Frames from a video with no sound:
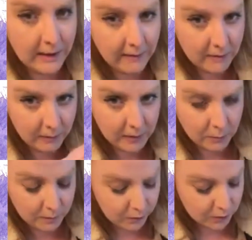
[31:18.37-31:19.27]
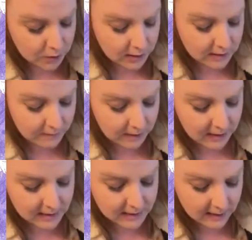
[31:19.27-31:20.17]
Inevitably, we're pushing the
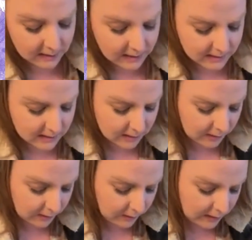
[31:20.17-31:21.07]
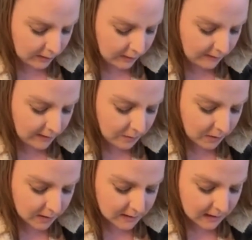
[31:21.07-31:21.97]
paint down into the little engraving
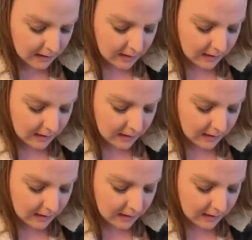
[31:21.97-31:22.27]
parts,